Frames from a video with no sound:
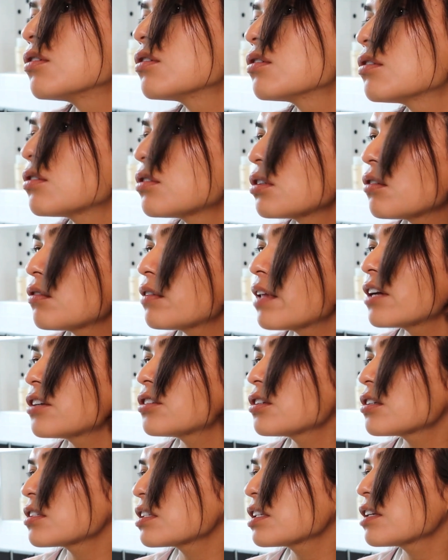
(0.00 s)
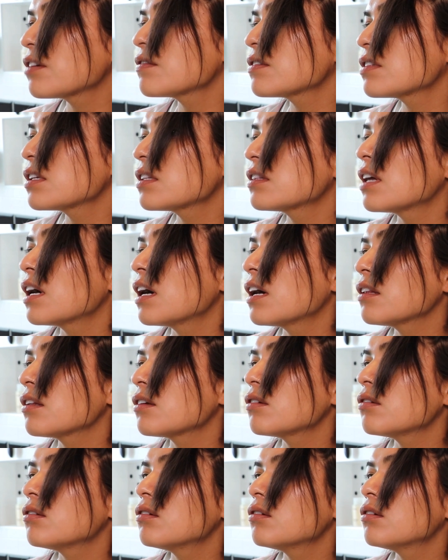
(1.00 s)
So that just gives it that
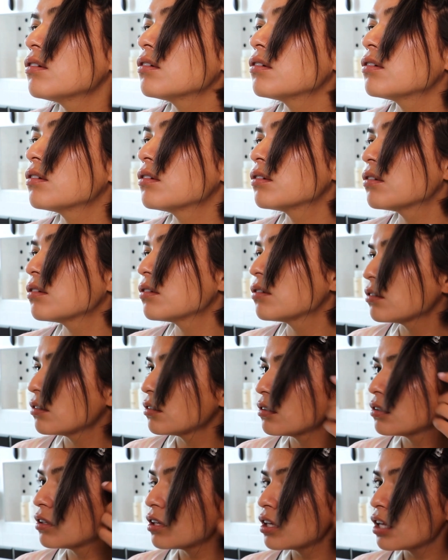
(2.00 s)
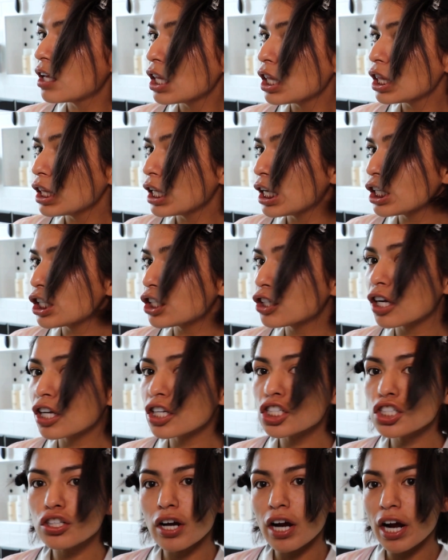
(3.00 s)
little, like you're not
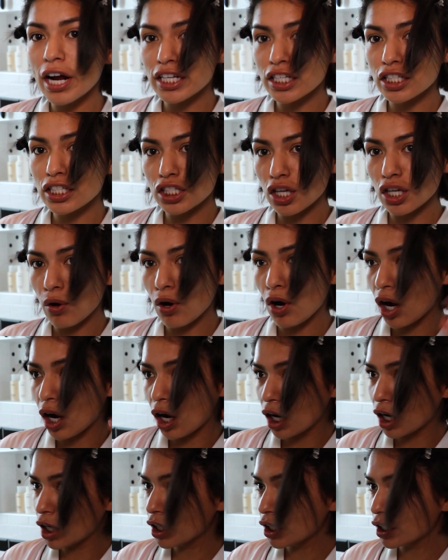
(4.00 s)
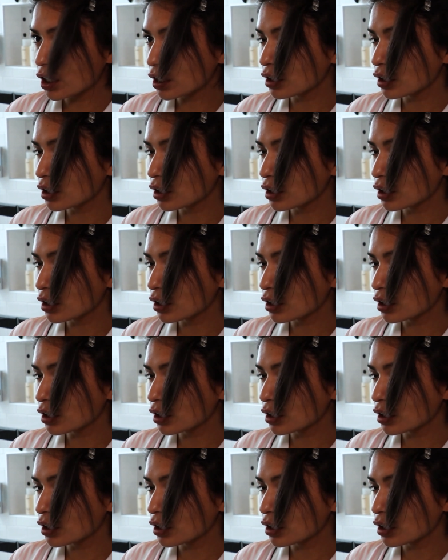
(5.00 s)
trying so hard.